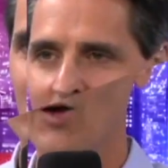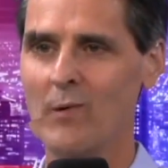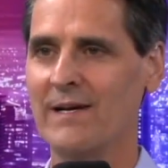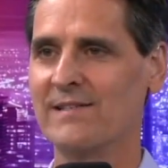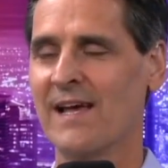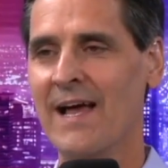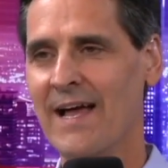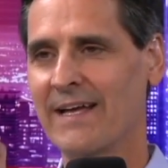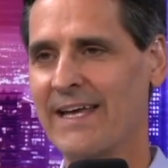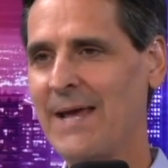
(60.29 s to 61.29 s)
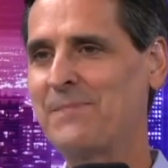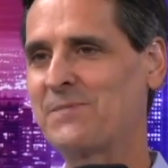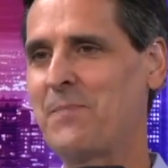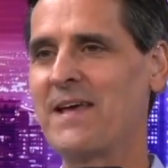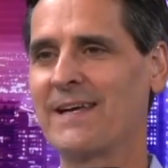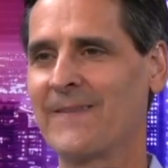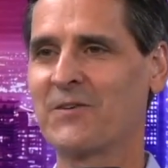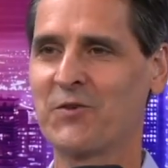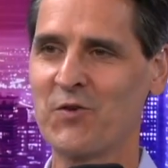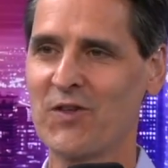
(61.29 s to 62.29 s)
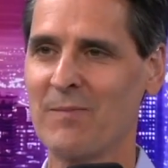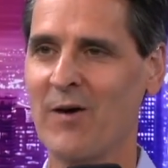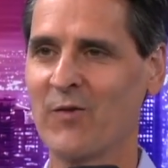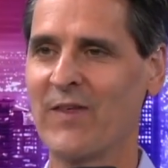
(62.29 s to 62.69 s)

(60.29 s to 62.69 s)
No topic off limits.